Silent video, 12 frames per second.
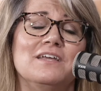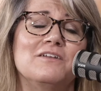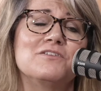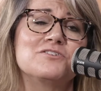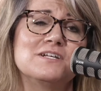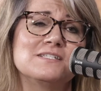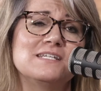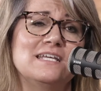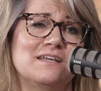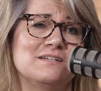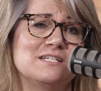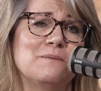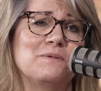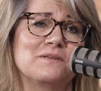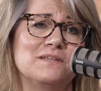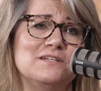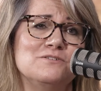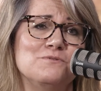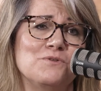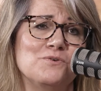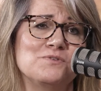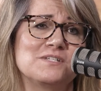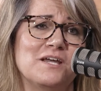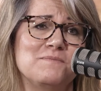the trustee can typically do
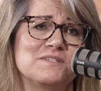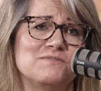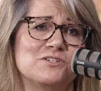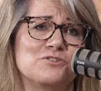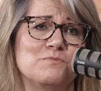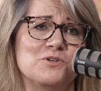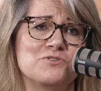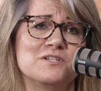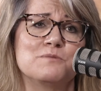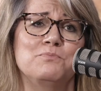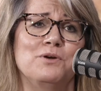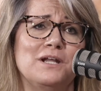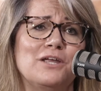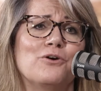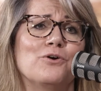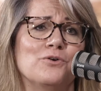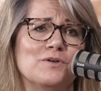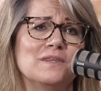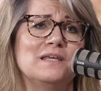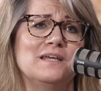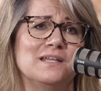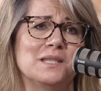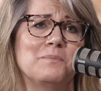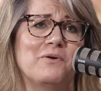those types of distributions pretty early
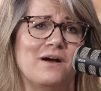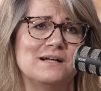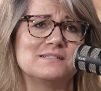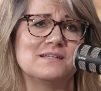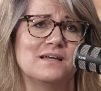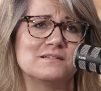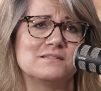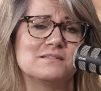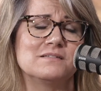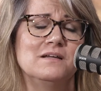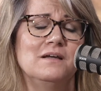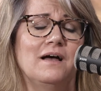in the process.